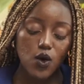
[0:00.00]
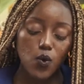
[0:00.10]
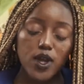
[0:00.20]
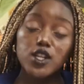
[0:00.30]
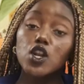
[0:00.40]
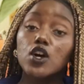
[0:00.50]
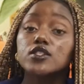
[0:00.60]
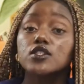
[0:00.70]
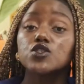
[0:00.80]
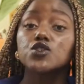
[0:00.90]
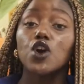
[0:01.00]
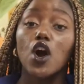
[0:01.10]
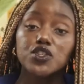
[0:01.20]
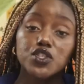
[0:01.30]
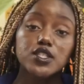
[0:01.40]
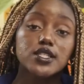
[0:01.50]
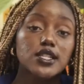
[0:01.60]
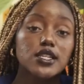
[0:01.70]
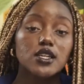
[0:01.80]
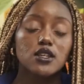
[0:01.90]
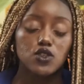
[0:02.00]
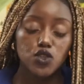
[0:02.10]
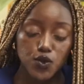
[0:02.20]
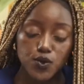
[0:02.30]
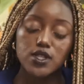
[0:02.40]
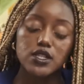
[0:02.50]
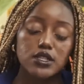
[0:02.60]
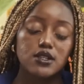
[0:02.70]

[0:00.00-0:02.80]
When last did you consciously choose it?